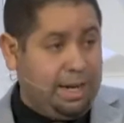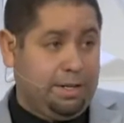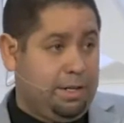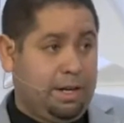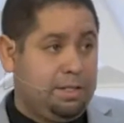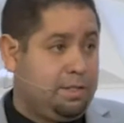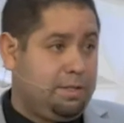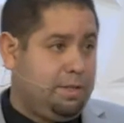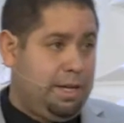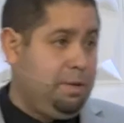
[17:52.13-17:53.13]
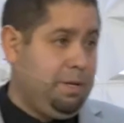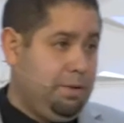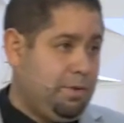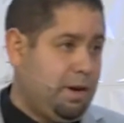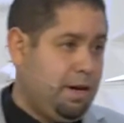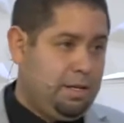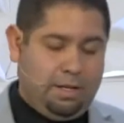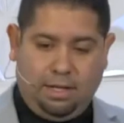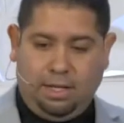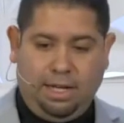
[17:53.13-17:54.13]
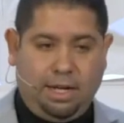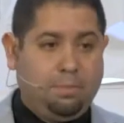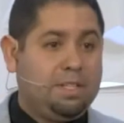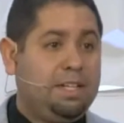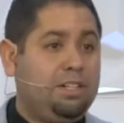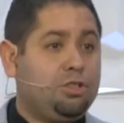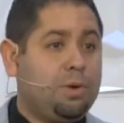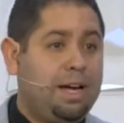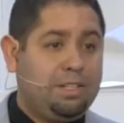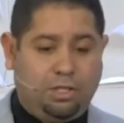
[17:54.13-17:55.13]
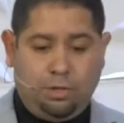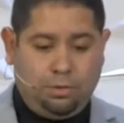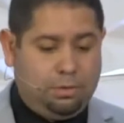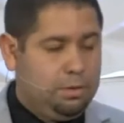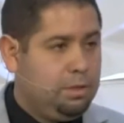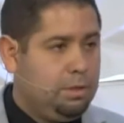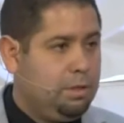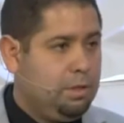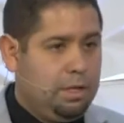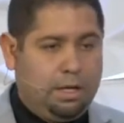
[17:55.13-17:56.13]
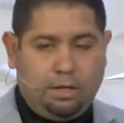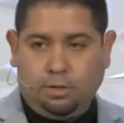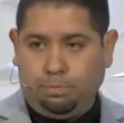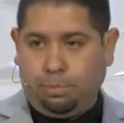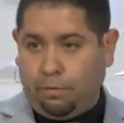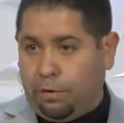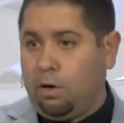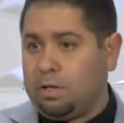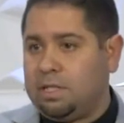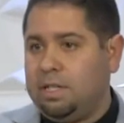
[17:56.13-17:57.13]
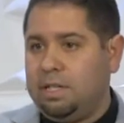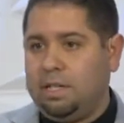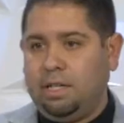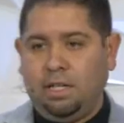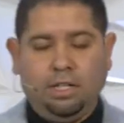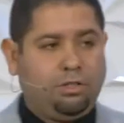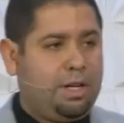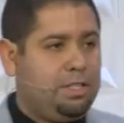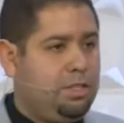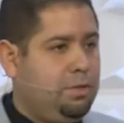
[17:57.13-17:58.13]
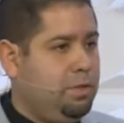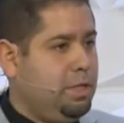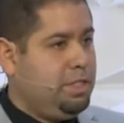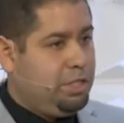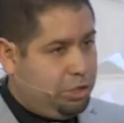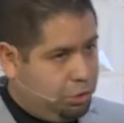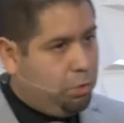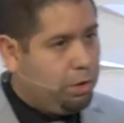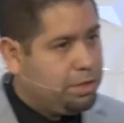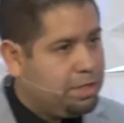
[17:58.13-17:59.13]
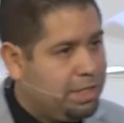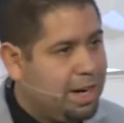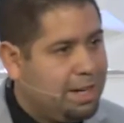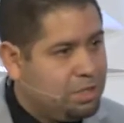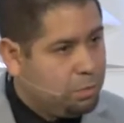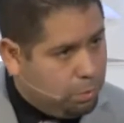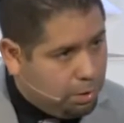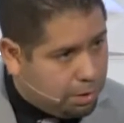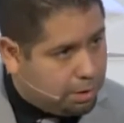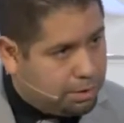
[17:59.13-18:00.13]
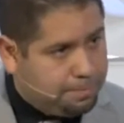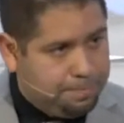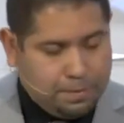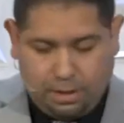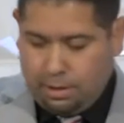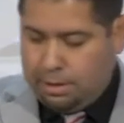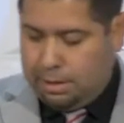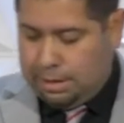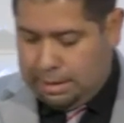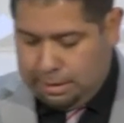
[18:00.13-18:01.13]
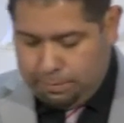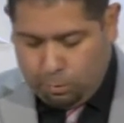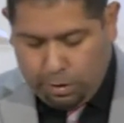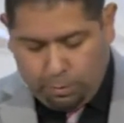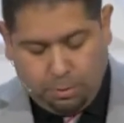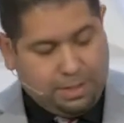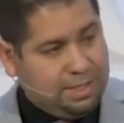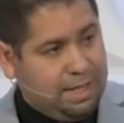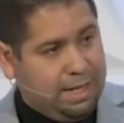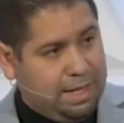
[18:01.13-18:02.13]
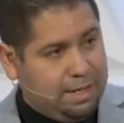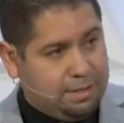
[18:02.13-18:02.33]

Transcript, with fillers: does, the enemy of God, he comes in and tries to uh, pervert, he, he, tries to distort God's word. Um, well, what we see is